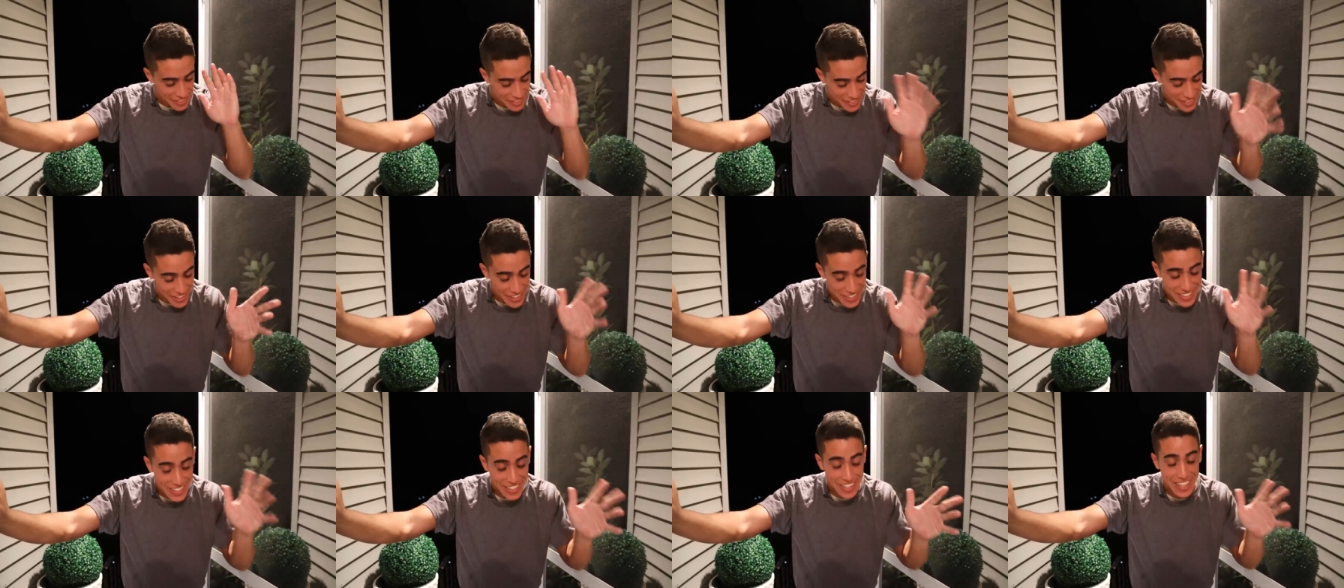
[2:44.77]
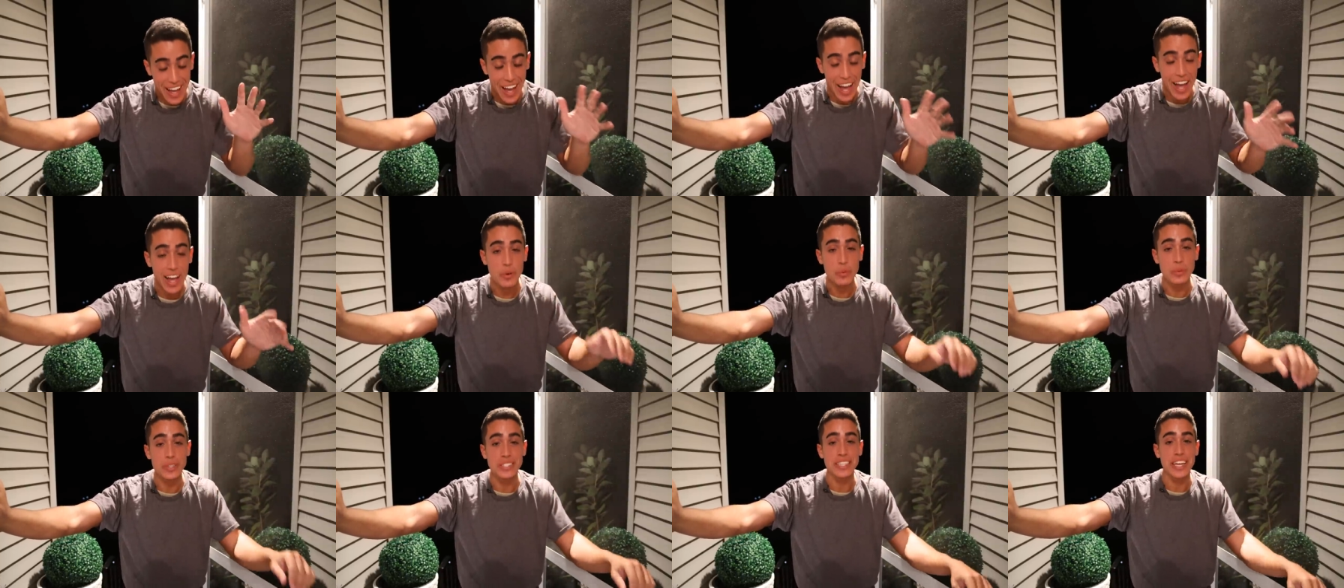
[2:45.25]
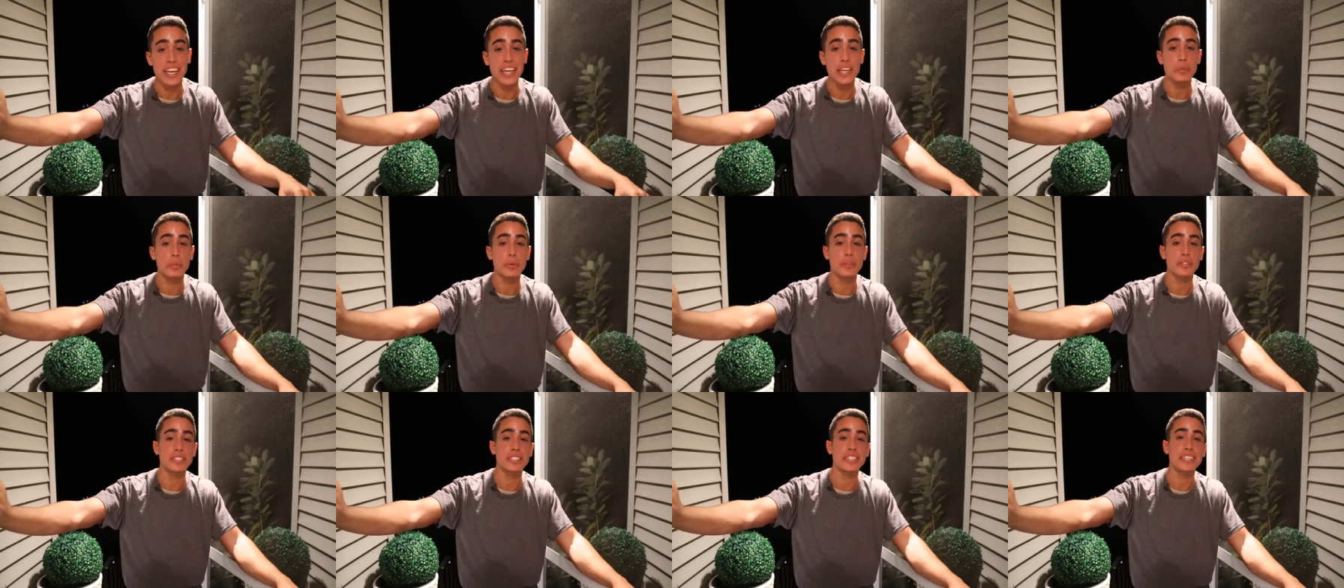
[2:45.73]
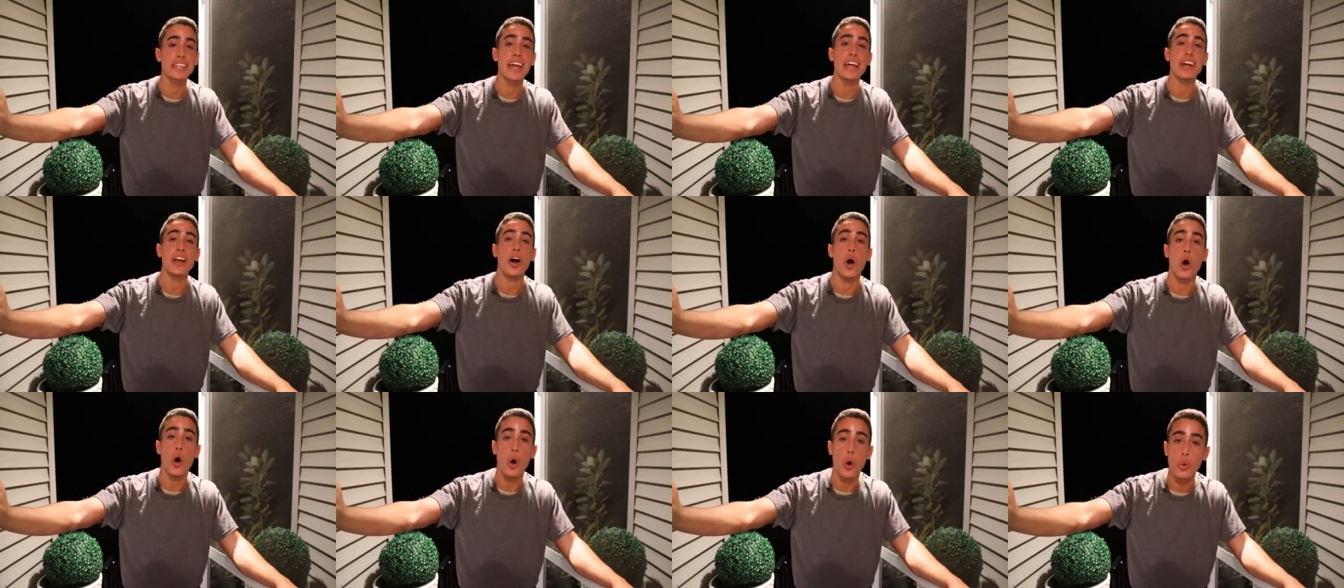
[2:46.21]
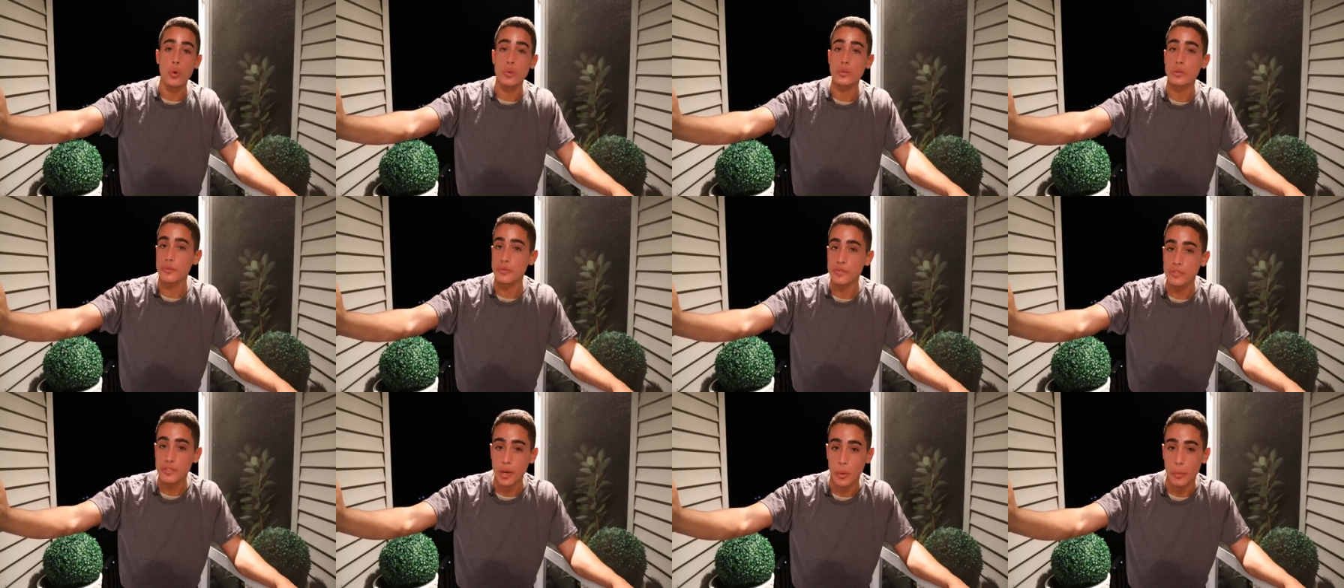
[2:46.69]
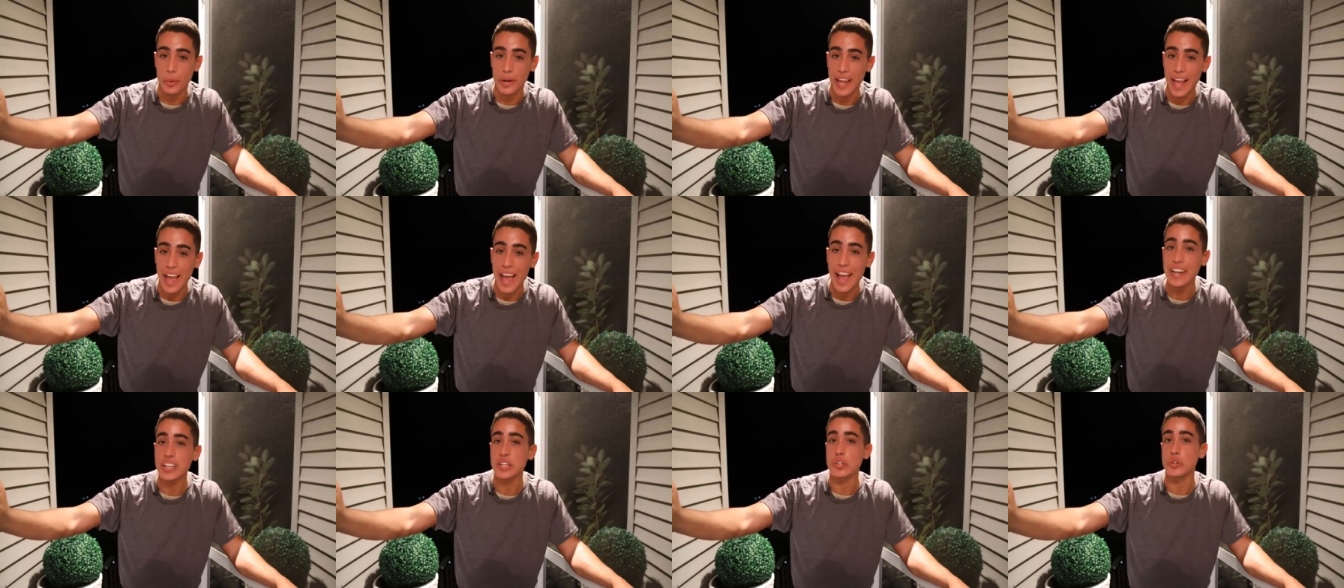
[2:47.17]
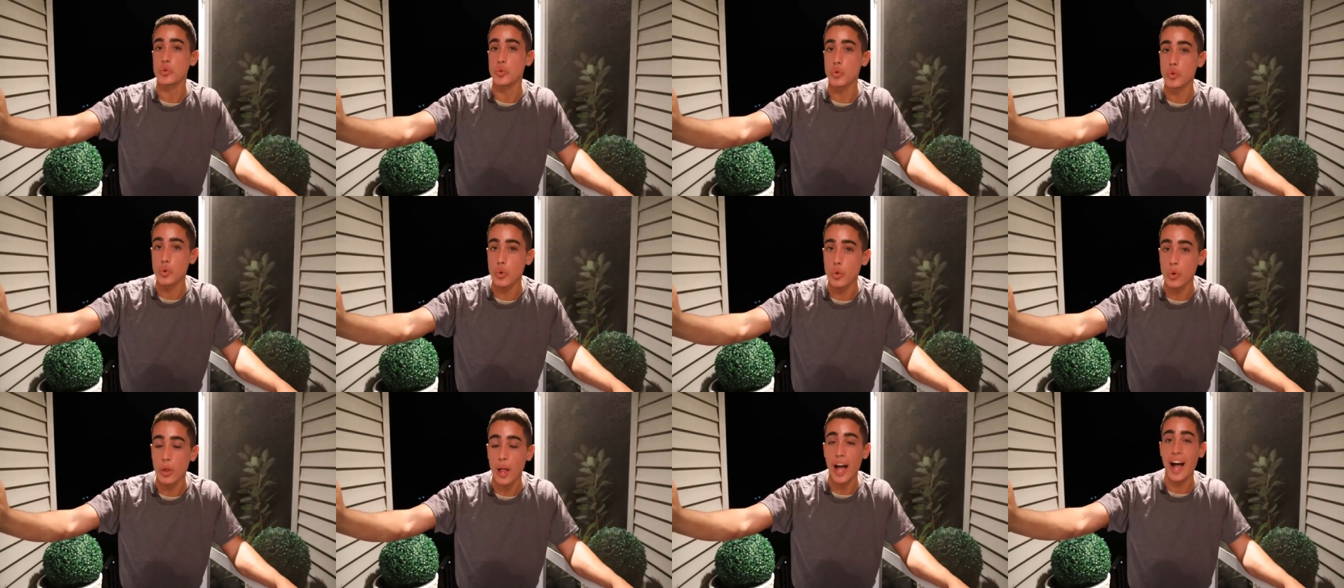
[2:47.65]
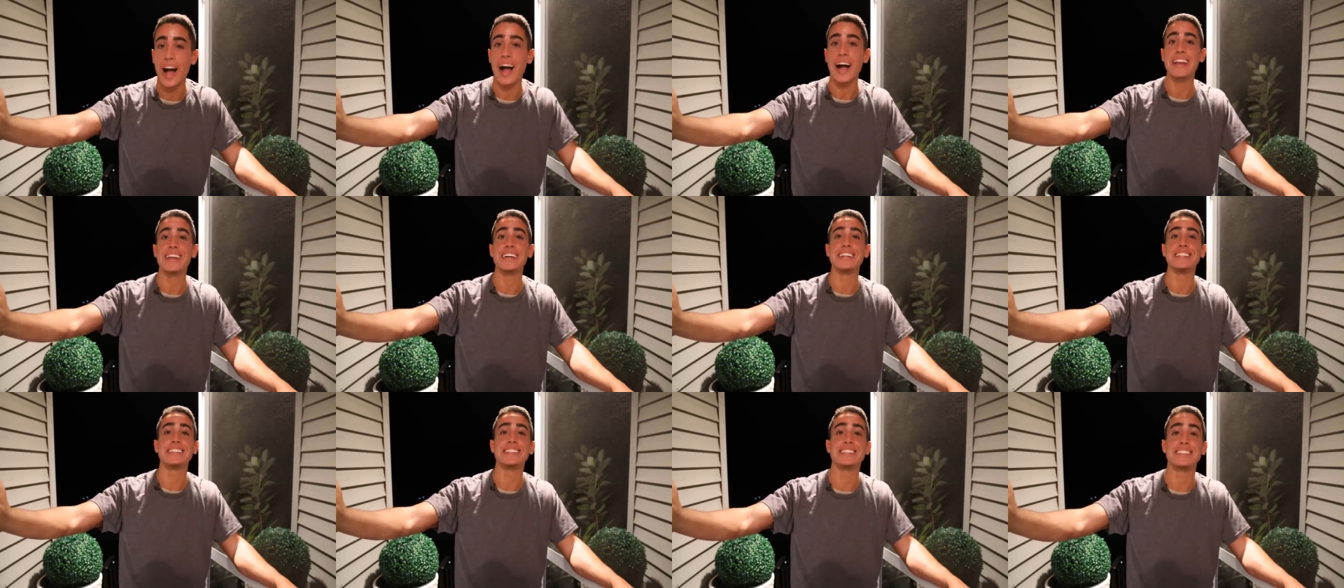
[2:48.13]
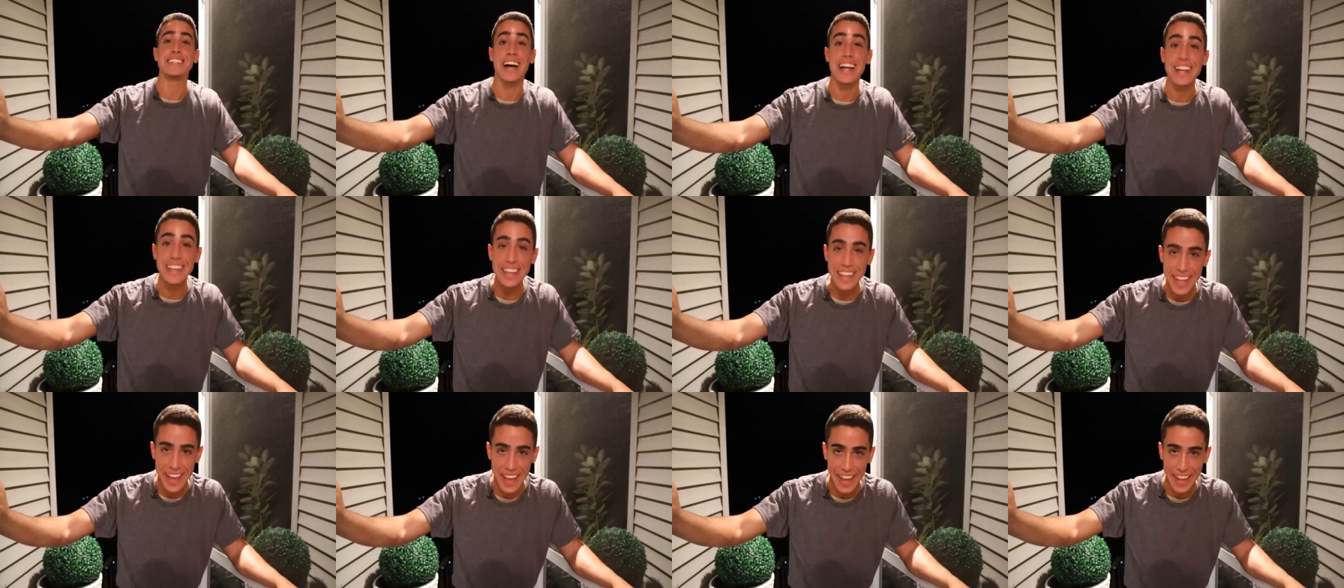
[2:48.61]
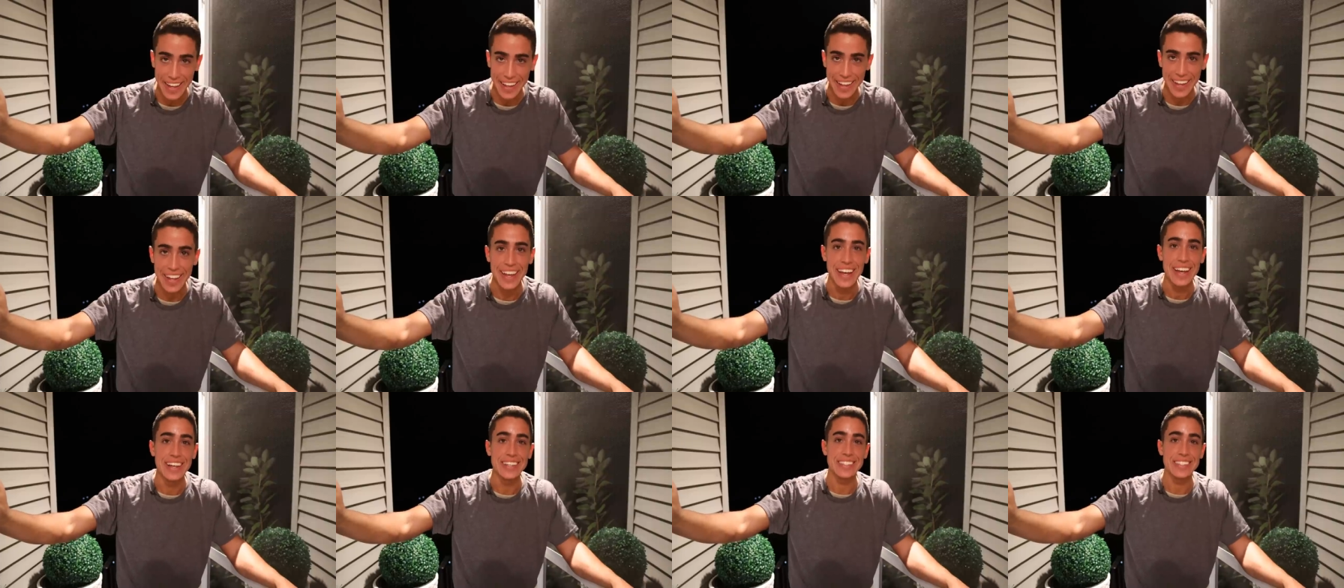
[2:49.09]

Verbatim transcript: This guy was able to get a hold of someone at Google on a Sunday